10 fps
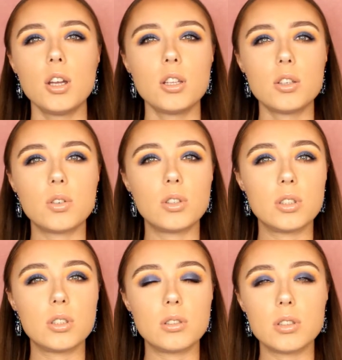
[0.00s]
you
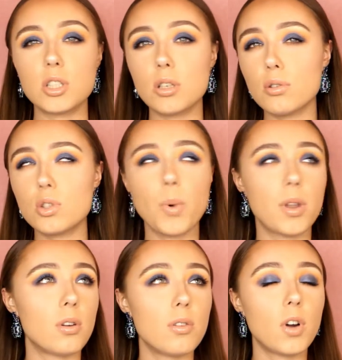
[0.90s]
can use
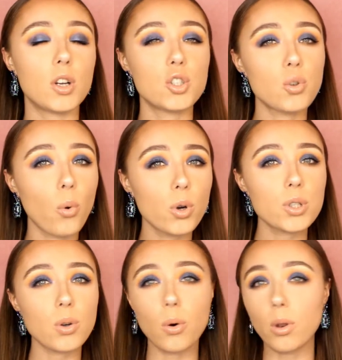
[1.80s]
whether you've got
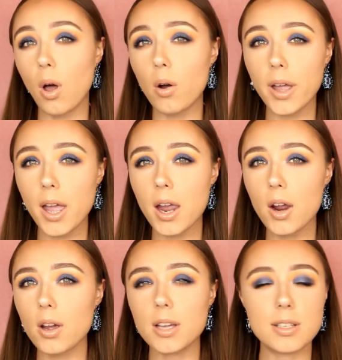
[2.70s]
short or long
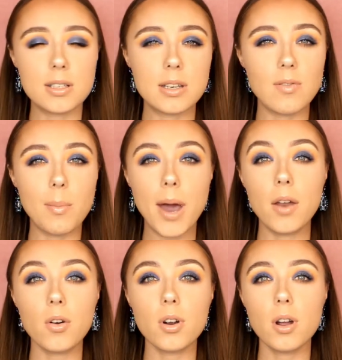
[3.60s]
hair, it doesn't even
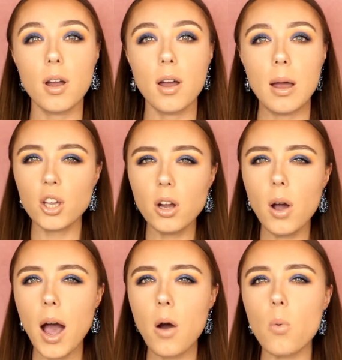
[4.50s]
matter. You know
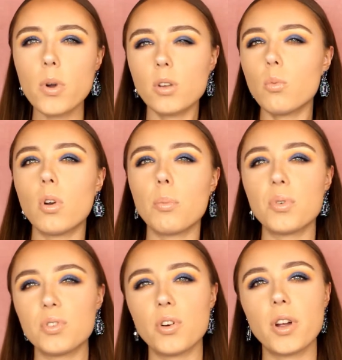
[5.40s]
how when you want to
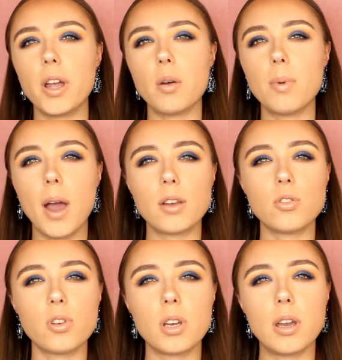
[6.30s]
put your hair behind
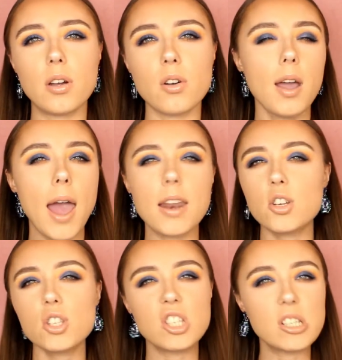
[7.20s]
your ear and it
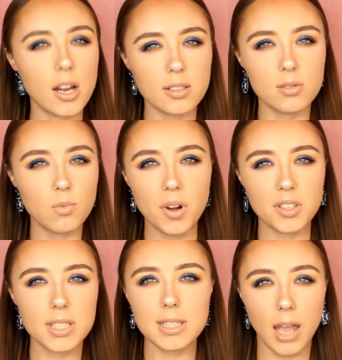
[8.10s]
just doesn't want
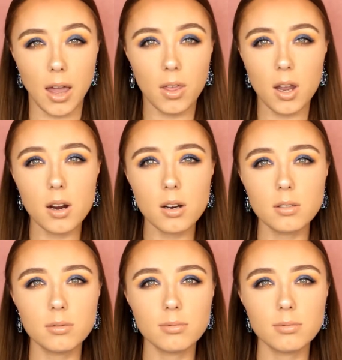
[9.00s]
to stay there?